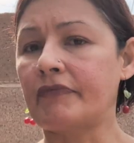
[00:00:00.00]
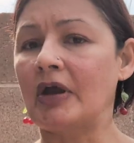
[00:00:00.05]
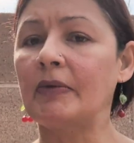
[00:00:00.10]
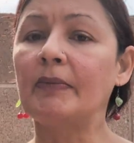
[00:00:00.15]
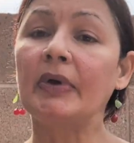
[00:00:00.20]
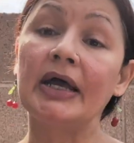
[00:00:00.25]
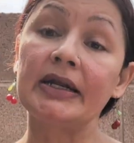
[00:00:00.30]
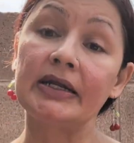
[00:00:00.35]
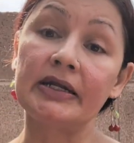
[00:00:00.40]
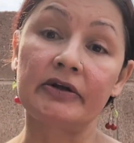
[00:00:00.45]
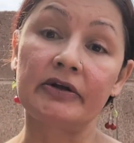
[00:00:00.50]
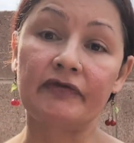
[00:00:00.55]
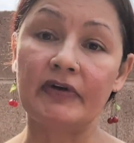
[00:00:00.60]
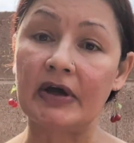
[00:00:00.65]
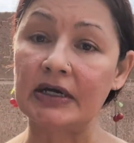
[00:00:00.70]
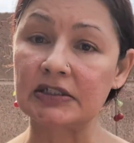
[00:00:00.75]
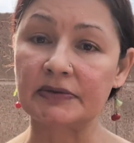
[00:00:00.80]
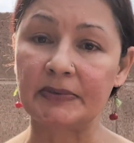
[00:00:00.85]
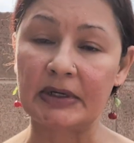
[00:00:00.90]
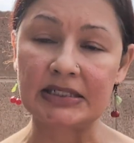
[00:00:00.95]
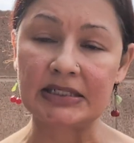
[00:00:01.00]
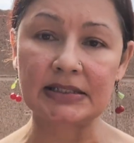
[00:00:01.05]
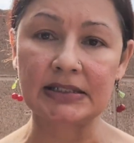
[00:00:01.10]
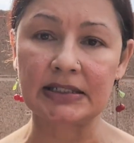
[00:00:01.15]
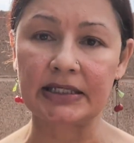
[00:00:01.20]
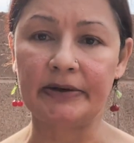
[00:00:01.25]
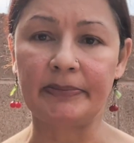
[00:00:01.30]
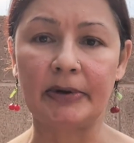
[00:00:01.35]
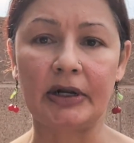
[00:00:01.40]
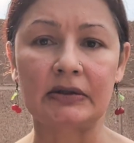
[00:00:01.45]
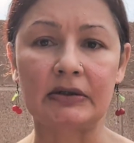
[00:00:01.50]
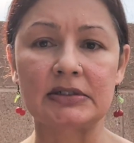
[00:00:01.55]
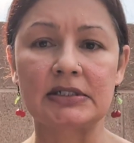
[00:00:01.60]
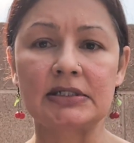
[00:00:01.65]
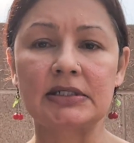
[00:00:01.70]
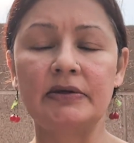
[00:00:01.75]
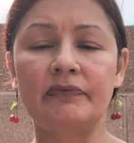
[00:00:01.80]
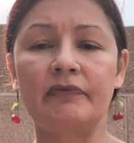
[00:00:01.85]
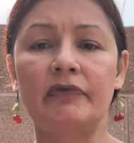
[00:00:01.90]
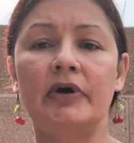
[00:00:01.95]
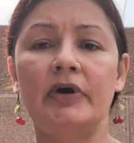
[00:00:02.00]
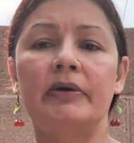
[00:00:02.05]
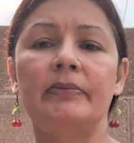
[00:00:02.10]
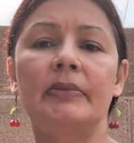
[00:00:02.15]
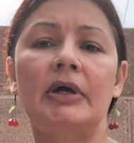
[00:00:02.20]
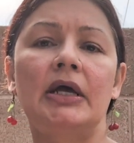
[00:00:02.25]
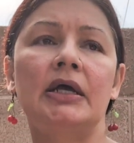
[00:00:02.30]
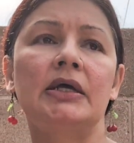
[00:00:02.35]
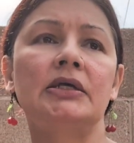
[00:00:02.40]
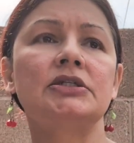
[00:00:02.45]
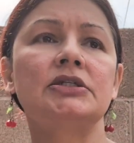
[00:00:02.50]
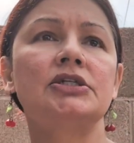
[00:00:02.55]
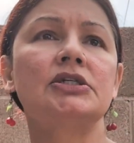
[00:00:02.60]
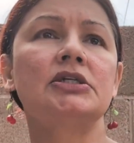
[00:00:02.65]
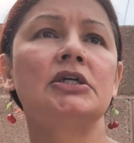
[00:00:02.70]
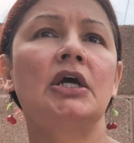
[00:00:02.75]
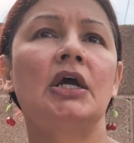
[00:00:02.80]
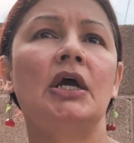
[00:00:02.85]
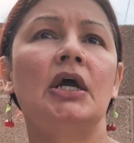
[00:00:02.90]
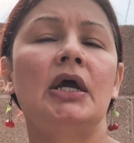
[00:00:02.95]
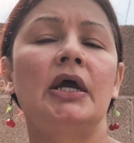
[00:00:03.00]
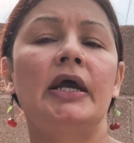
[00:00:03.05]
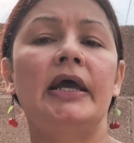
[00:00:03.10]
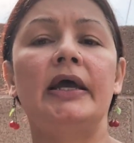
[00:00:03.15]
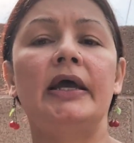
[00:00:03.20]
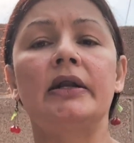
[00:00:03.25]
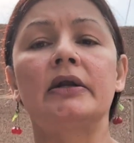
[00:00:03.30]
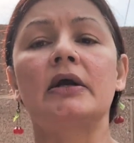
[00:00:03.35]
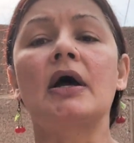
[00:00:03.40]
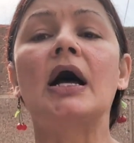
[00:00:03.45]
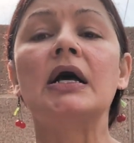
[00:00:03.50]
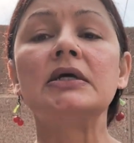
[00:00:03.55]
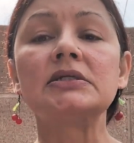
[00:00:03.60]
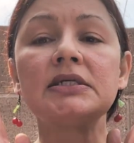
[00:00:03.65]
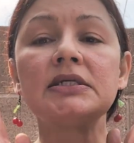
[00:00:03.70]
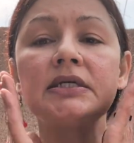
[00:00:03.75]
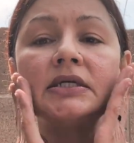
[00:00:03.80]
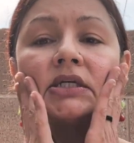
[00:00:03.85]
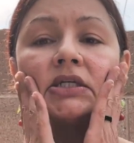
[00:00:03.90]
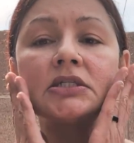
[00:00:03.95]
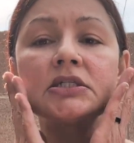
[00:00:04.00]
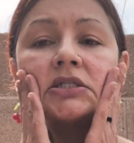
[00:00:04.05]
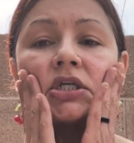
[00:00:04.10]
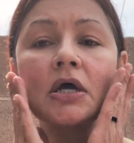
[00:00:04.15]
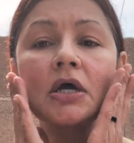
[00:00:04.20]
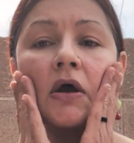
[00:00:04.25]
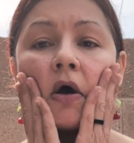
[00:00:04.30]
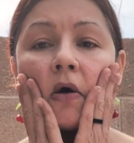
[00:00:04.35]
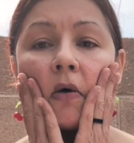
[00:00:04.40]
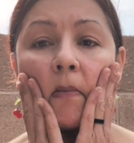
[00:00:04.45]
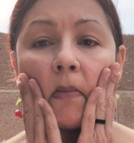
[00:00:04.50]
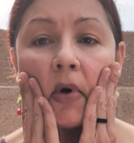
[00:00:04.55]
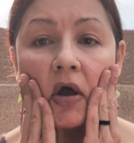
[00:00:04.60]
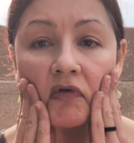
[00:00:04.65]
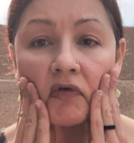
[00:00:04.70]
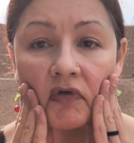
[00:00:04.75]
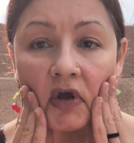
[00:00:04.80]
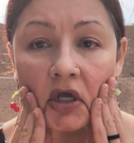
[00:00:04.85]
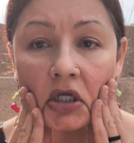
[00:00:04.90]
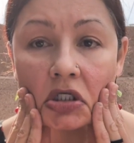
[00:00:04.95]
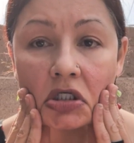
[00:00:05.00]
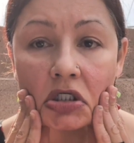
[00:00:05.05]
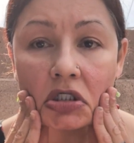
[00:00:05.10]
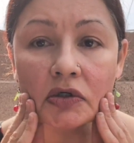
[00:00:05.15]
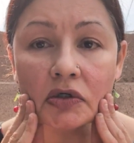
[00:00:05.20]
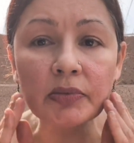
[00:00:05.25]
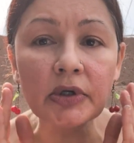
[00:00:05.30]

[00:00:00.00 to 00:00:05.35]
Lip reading: But it affects my sleep. I don't sleep very much. It causes my face to